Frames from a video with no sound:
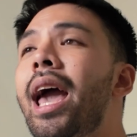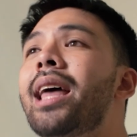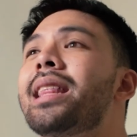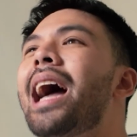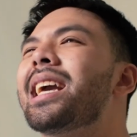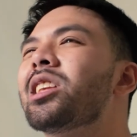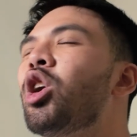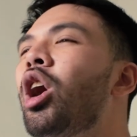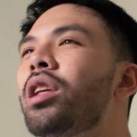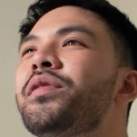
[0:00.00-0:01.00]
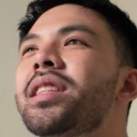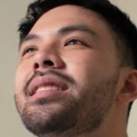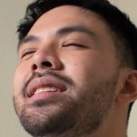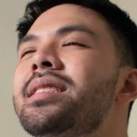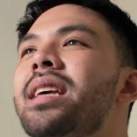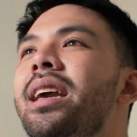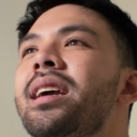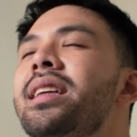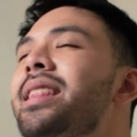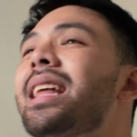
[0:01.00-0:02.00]
and I can confidently say
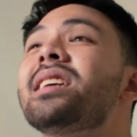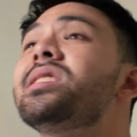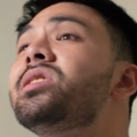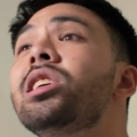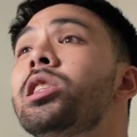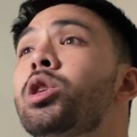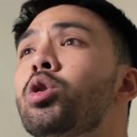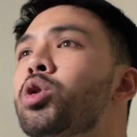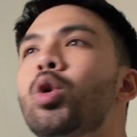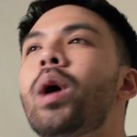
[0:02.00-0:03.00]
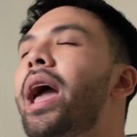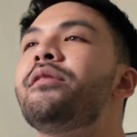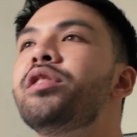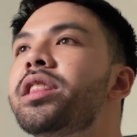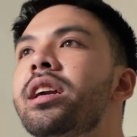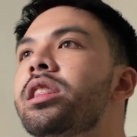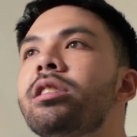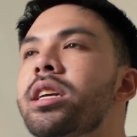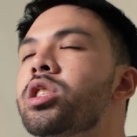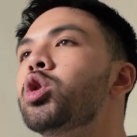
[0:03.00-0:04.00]
that I still don't know everything
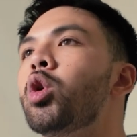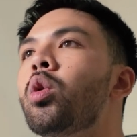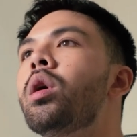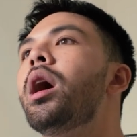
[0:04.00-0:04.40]
there is to know